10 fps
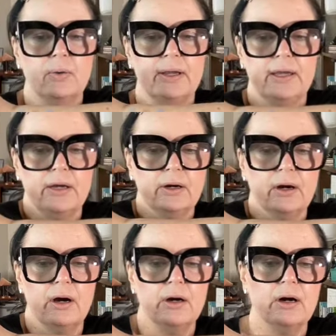
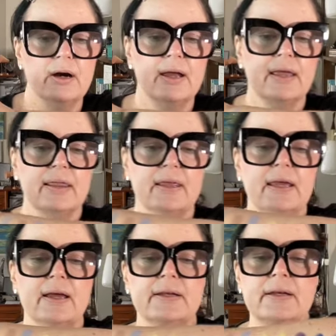Here are
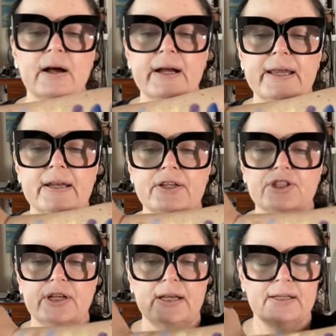the 9
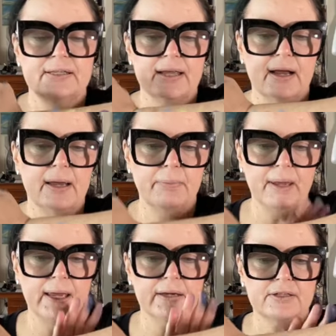shades that I
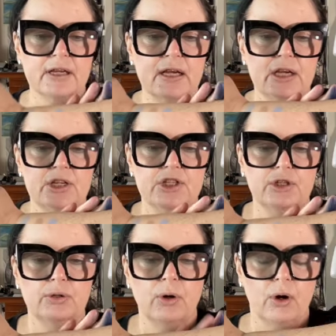picked
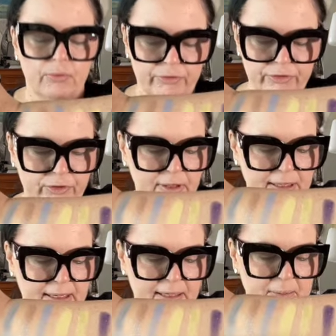to
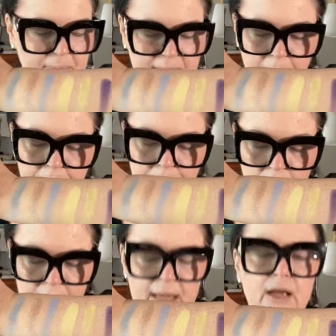hopefully be a
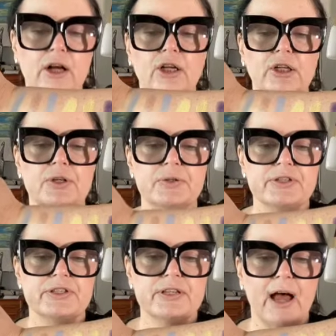pretty
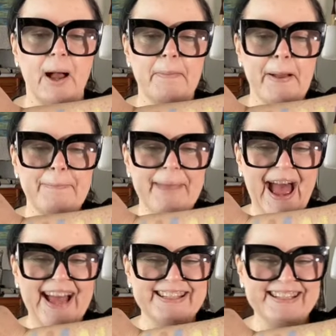close
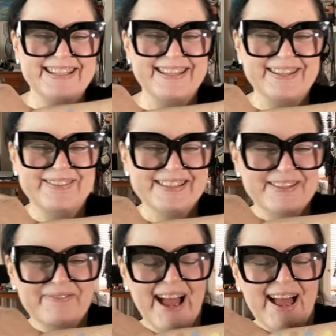match to the
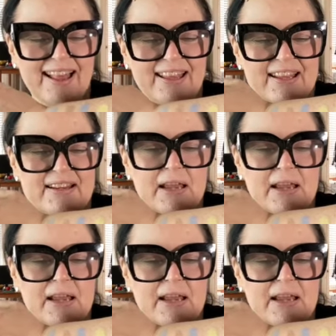Wizard palette